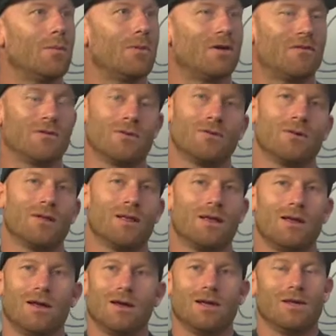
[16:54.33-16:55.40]
But if
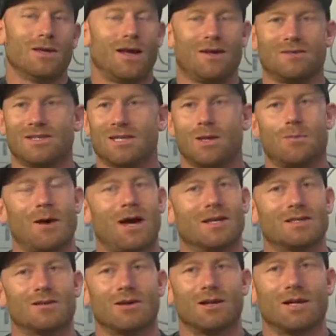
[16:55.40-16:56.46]
I've seen in the
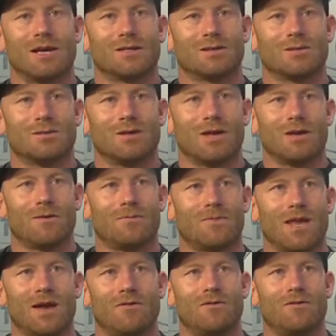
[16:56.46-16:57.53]
past a lot of guys will like
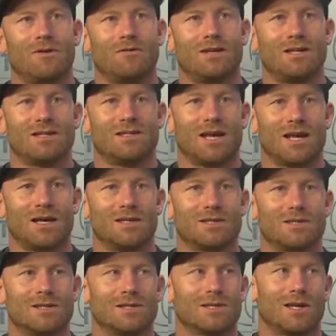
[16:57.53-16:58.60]
at 15
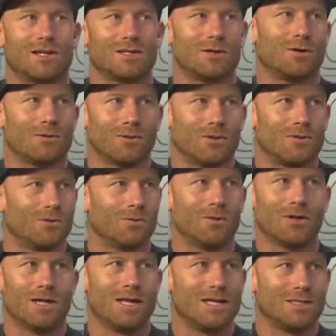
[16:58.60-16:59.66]
seconds just like start throwing the
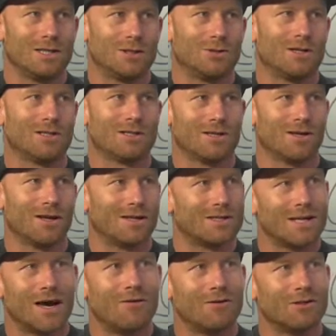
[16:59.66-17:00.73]
really easy tricks to like
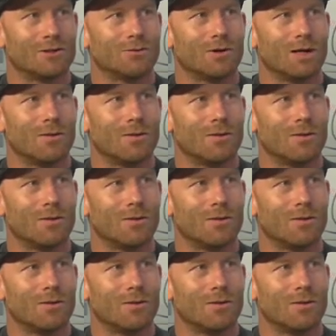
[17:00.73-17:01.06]
salvage the run.